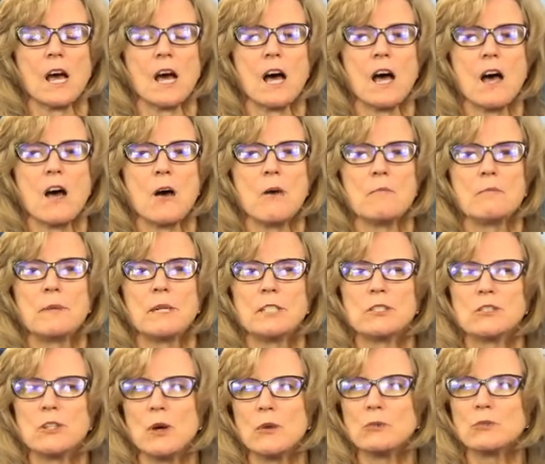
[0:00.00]
Uh, but
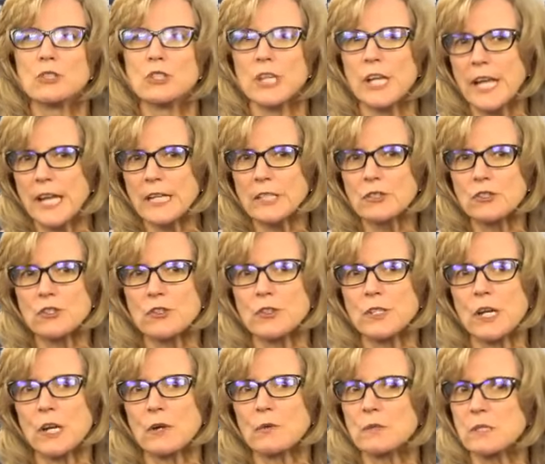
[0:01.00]
don't change
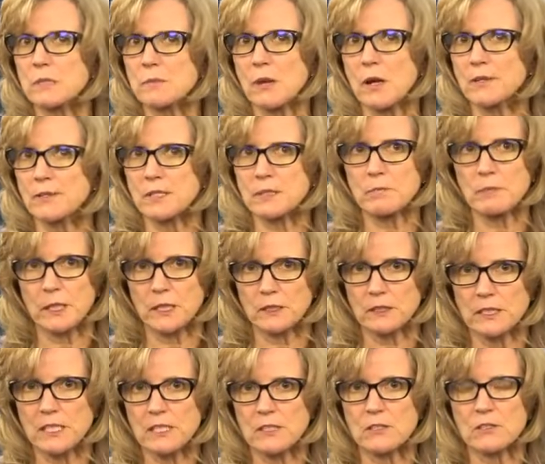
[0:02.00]
their
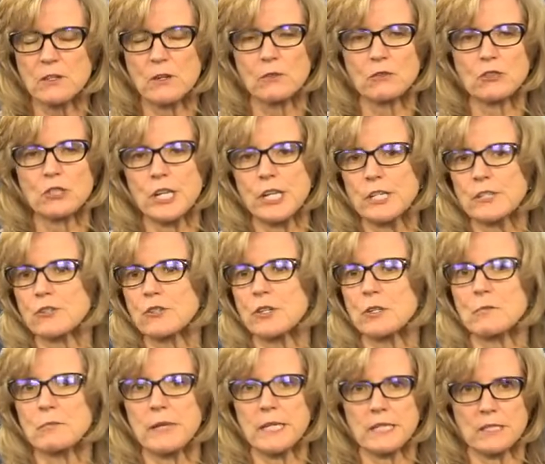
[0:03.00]
responsibilities. Don't change
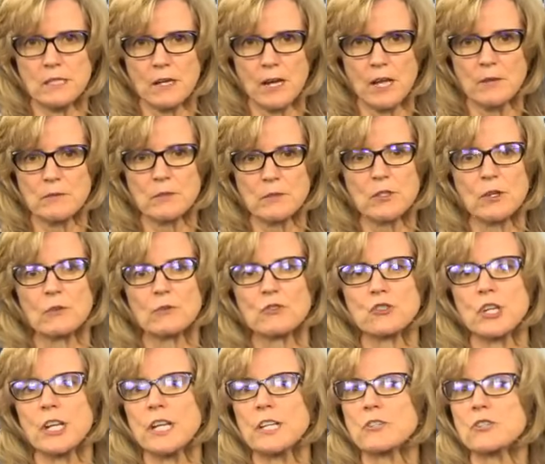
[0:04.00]
their bedtimes. Don't
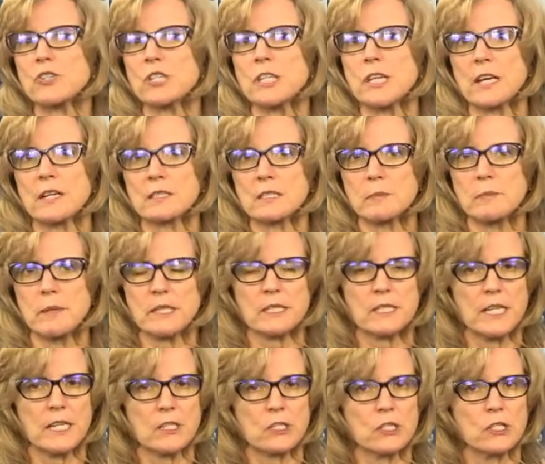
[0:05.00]
change the
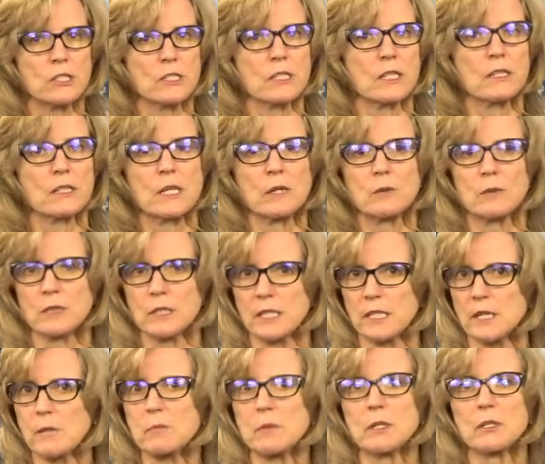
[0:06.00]
expectations that they will
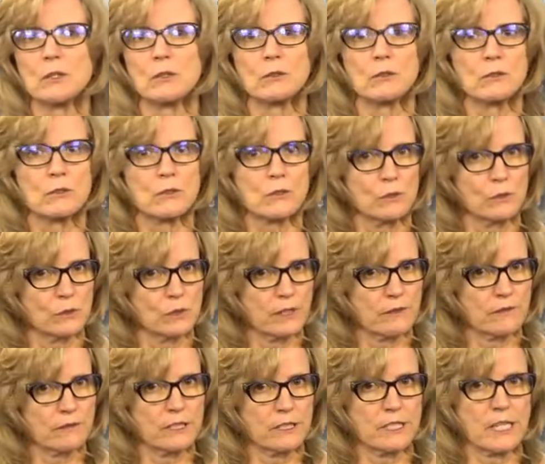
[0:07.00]
get up and go to school
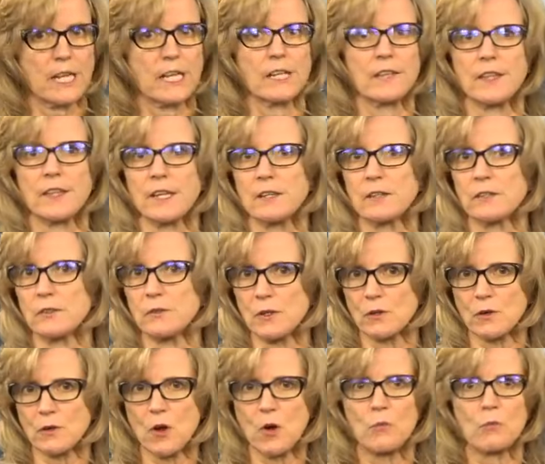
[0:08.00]
every day and then do
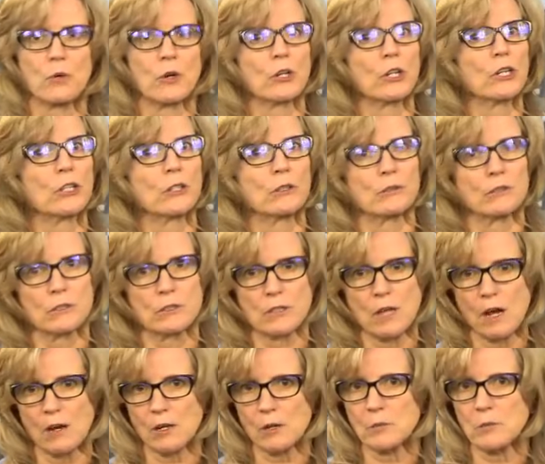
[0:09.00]
their homework and go to
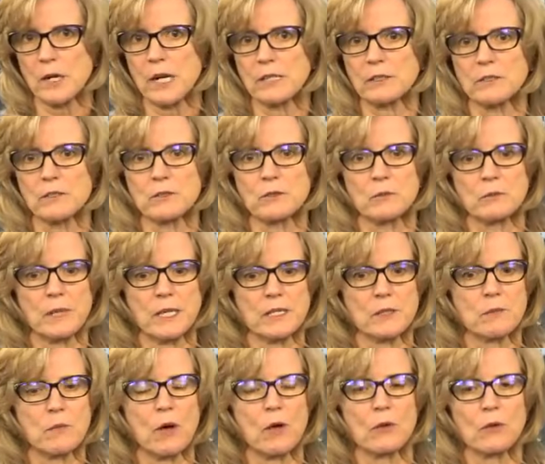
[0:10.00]
soccer practice or
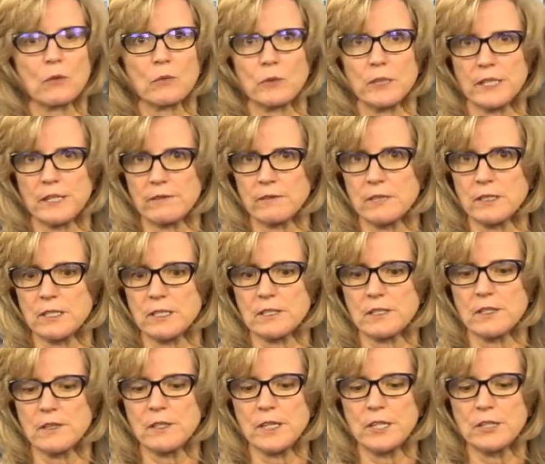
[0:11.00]
baseball or whatever it is
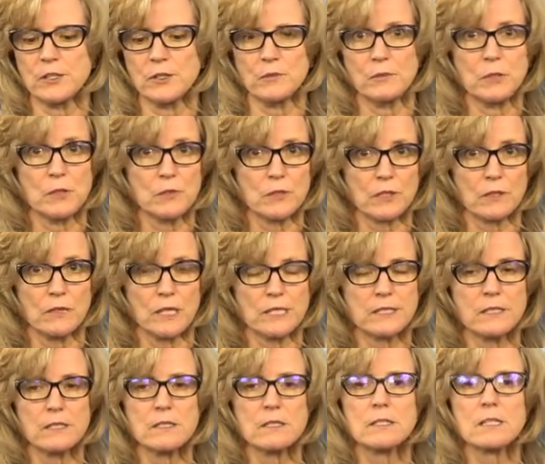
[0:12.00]
that they do, music
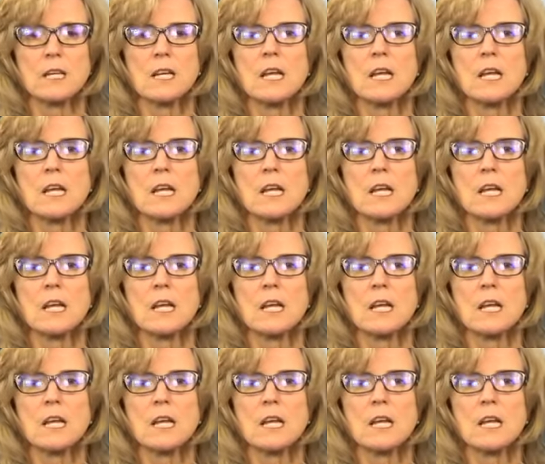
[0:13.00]
lessons